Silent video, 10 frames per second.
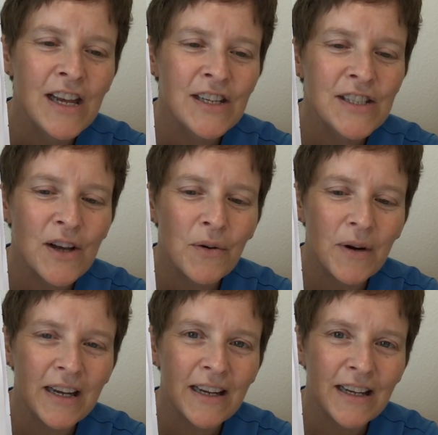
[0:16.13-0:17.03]
So
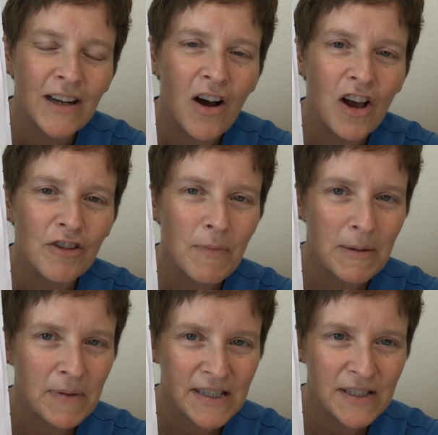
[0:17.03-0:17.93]
in all of my
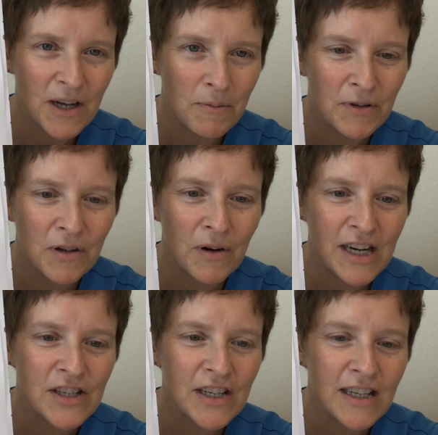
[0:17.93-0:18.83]
bus stop
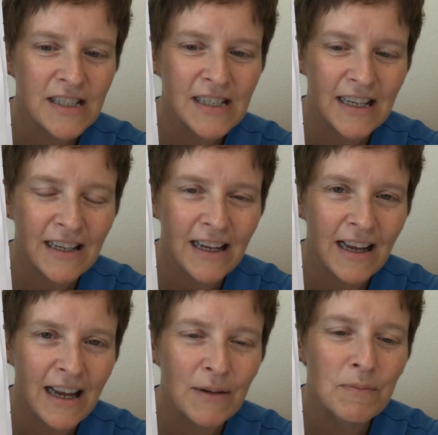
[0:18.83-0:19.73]
progressions,
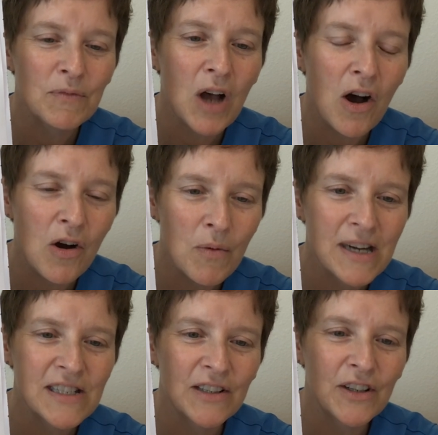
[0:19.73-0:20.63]
I'm
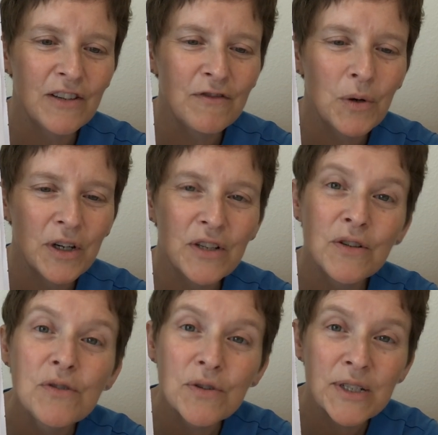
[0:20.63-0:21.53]
always looking for a
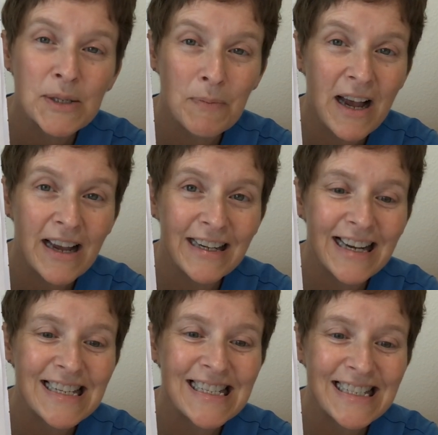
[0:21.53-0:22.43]
neutral spine,
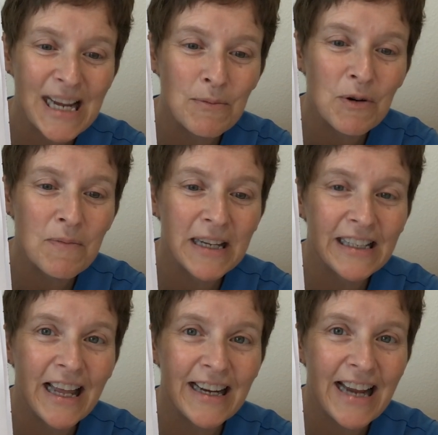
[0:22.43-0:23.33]
a stable
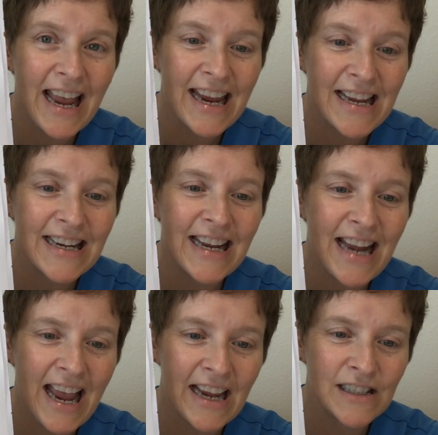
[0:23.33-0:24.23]
midline, and
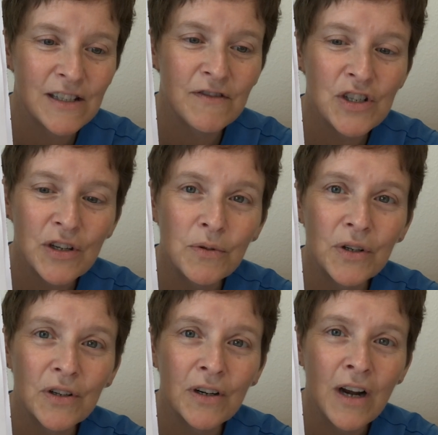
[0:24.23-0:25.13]
an active
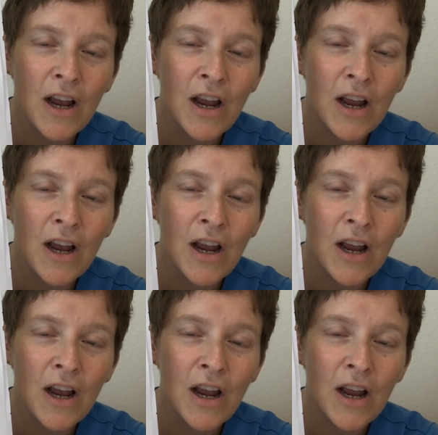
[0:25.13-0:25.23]
shoulder.